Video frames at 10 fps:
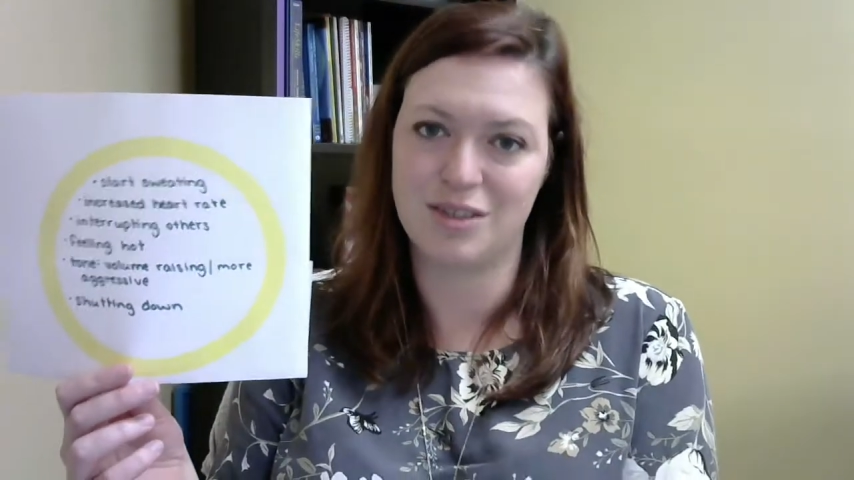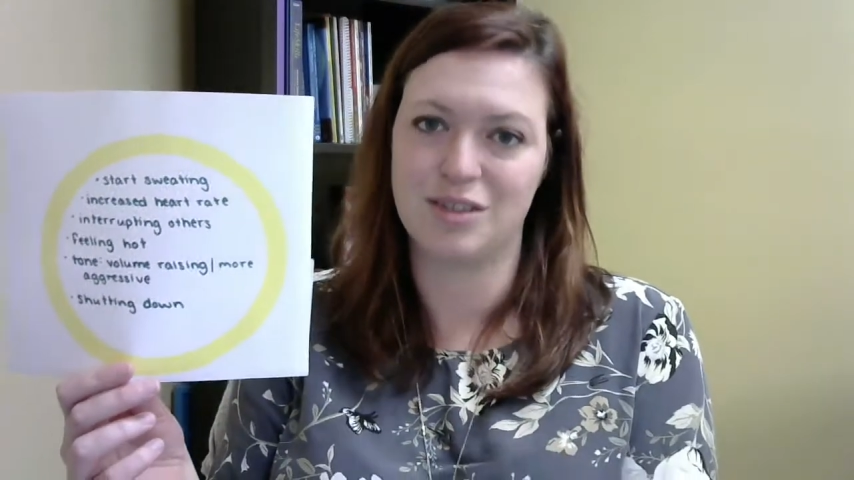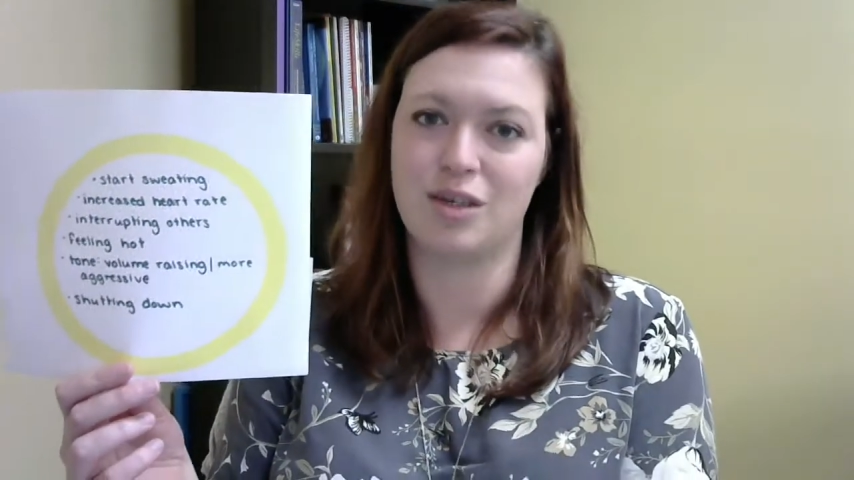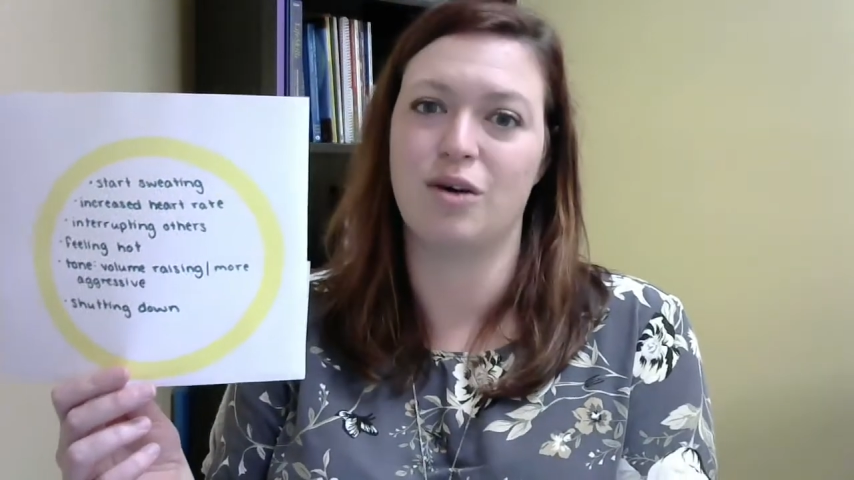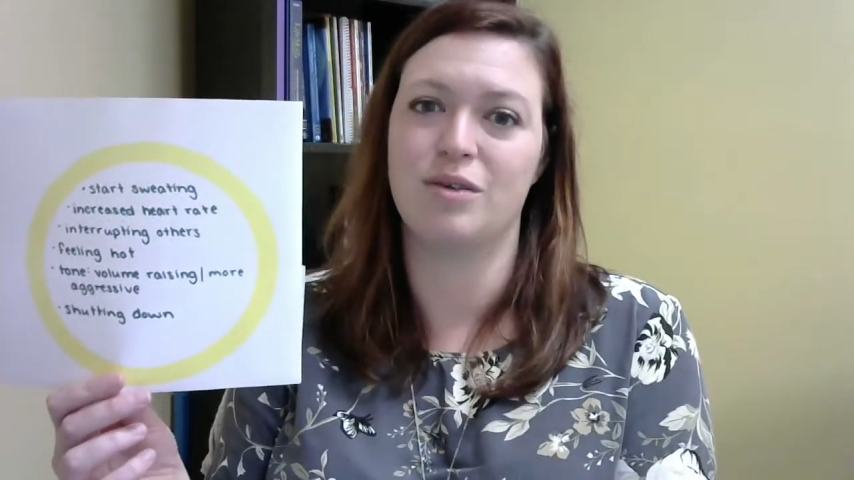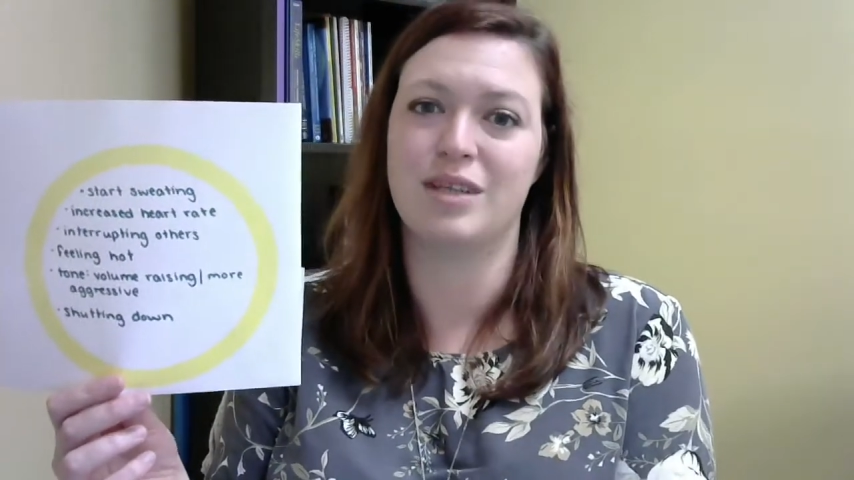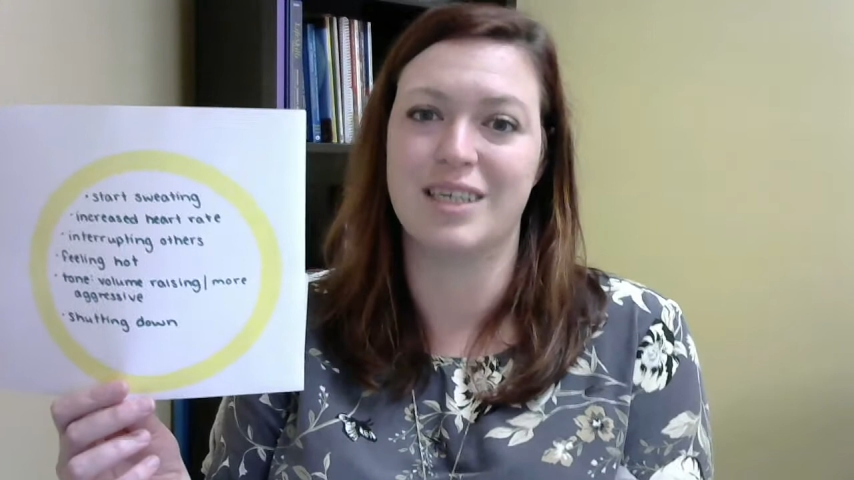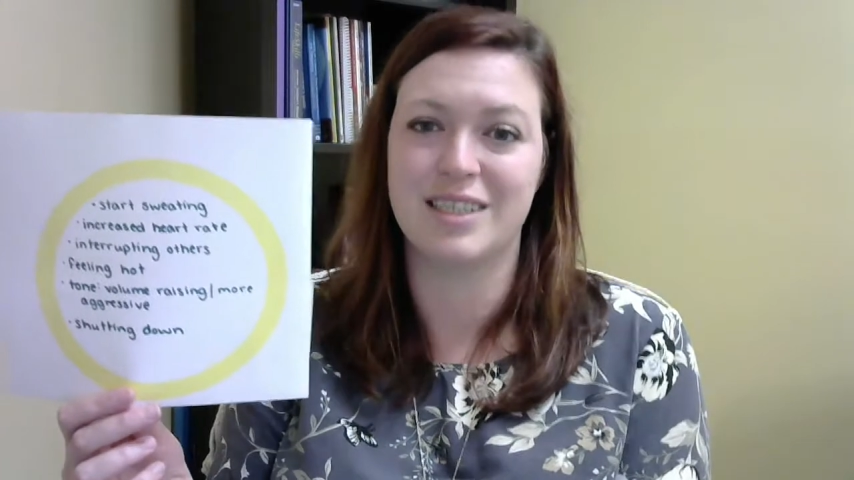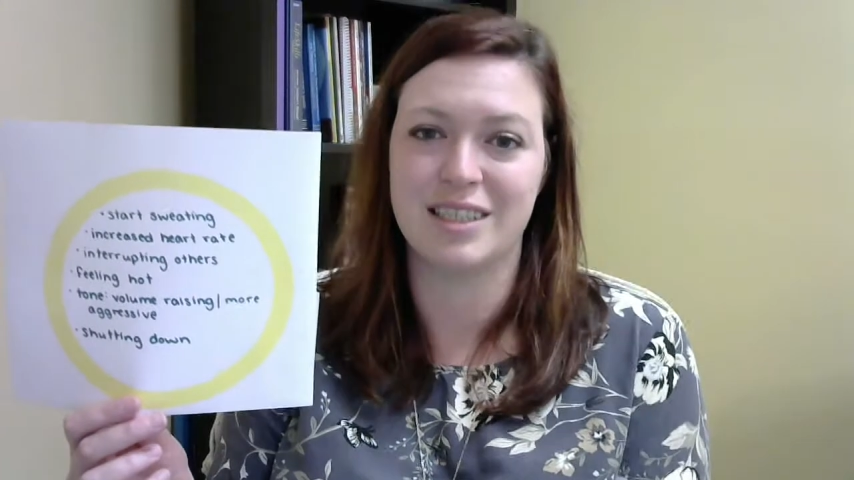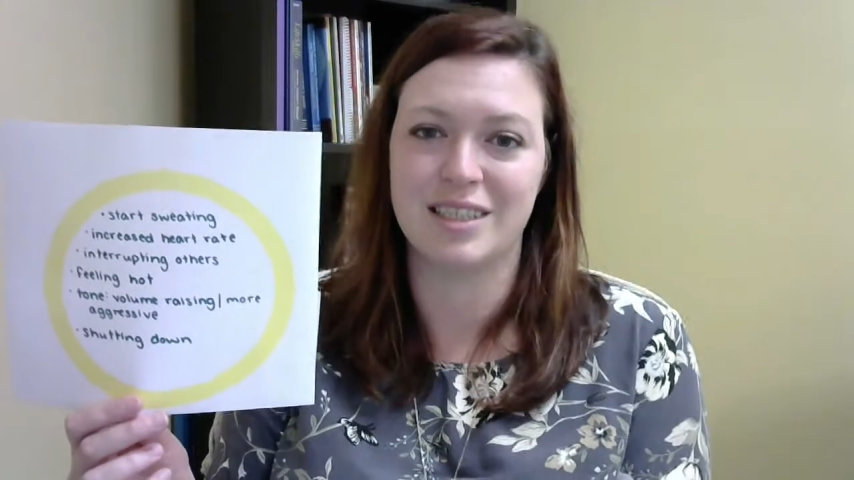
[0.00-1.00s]
So
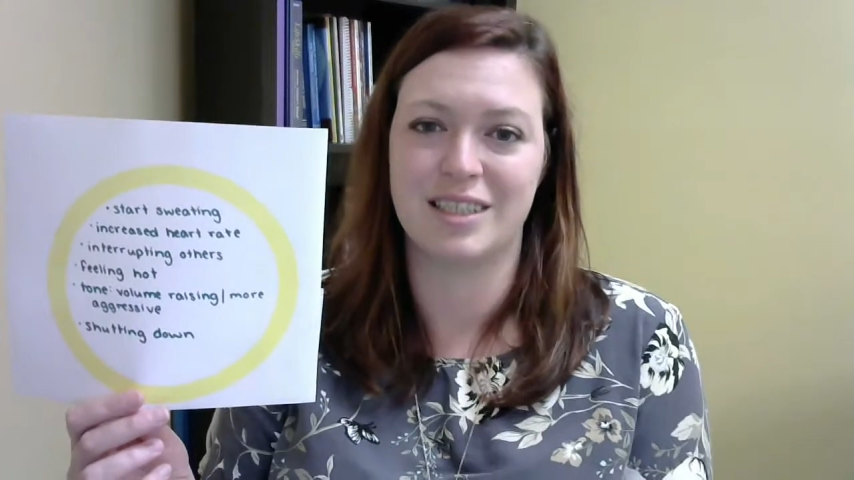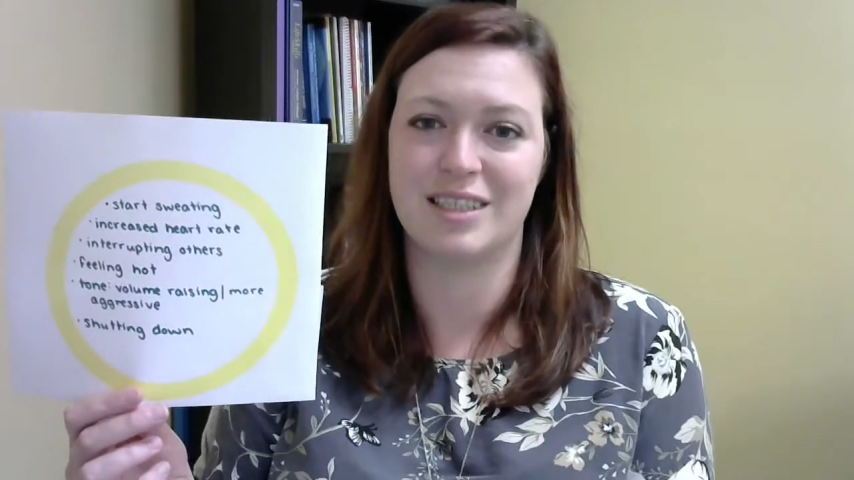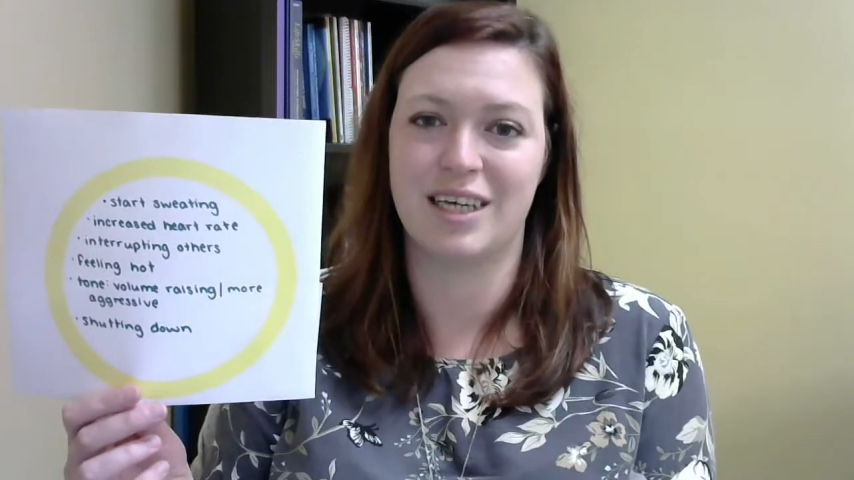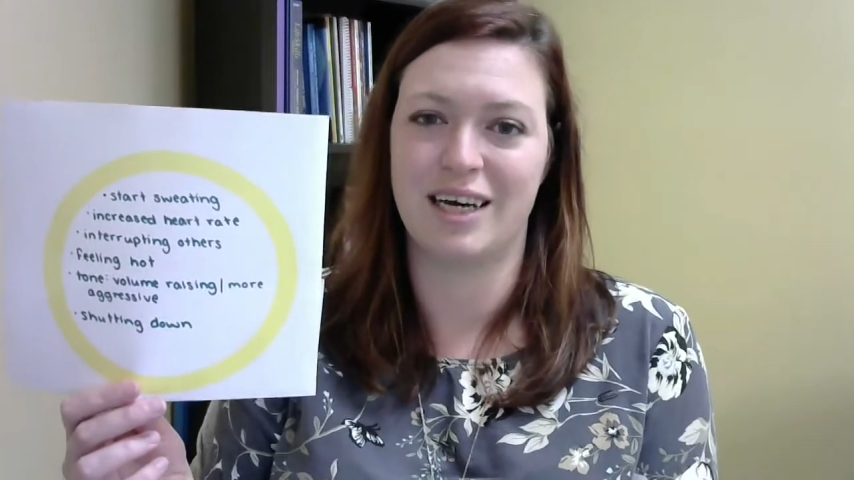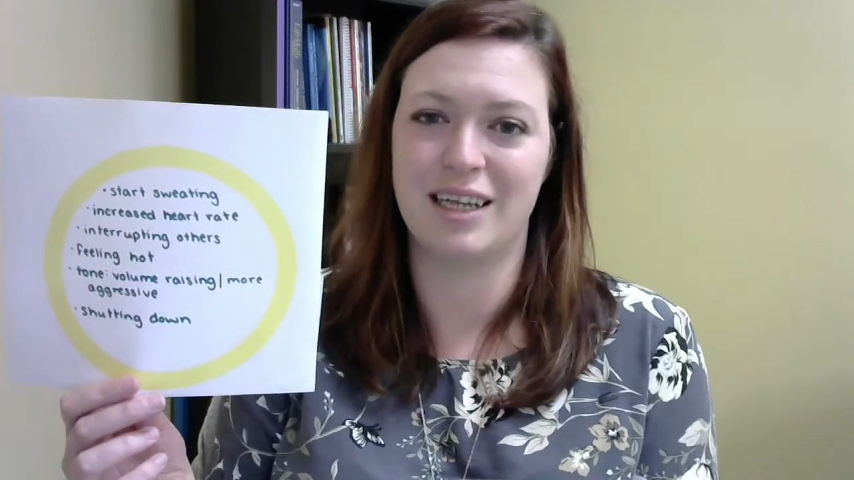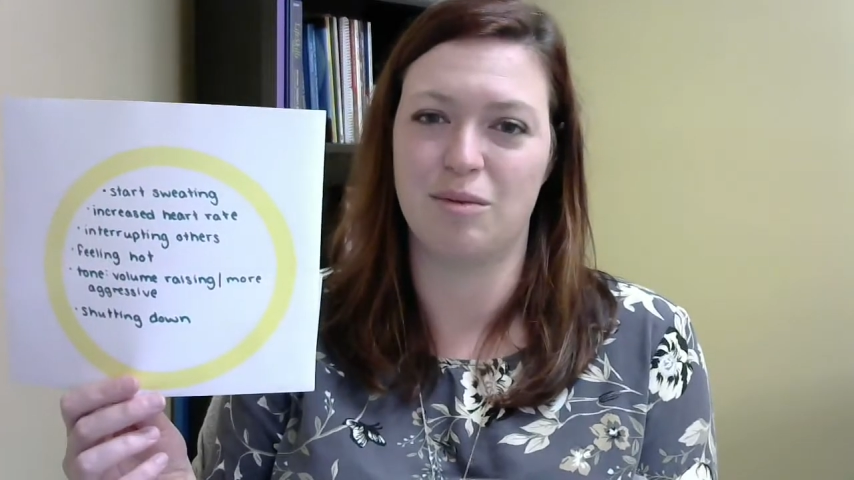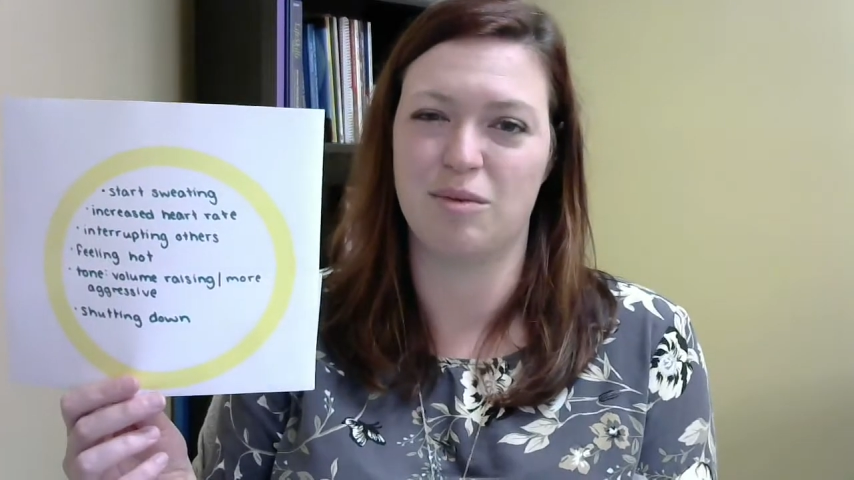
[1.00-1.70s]
this is a sign that